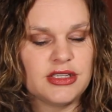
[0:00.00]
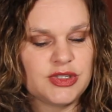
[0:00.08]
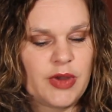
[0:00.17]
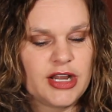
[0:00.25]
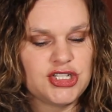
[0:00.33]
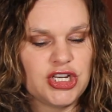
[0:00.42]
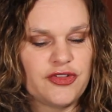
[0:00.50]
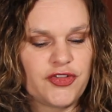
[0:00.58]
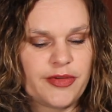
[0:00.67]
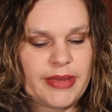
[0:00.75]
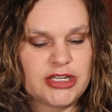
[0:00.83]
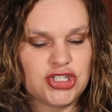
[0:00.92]
the swatch
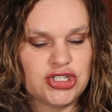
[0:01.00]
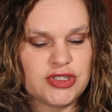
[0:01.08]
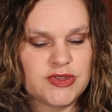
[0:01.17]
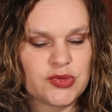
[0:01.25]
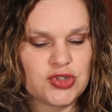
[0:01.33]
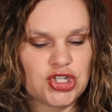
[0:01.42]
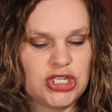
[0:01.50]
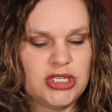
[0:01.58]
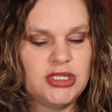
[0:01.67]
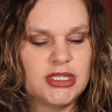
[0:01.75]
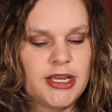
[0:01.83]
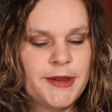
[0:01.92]
information
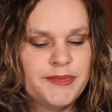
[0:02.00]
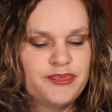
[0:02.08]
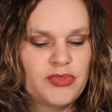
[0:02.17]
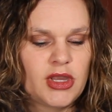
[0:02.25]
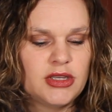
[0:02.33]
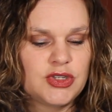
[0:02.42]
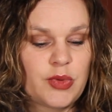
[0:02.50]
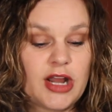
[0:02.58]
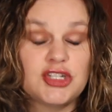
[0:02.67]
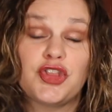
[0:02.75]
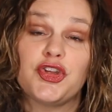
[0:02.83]
sheet. Swatch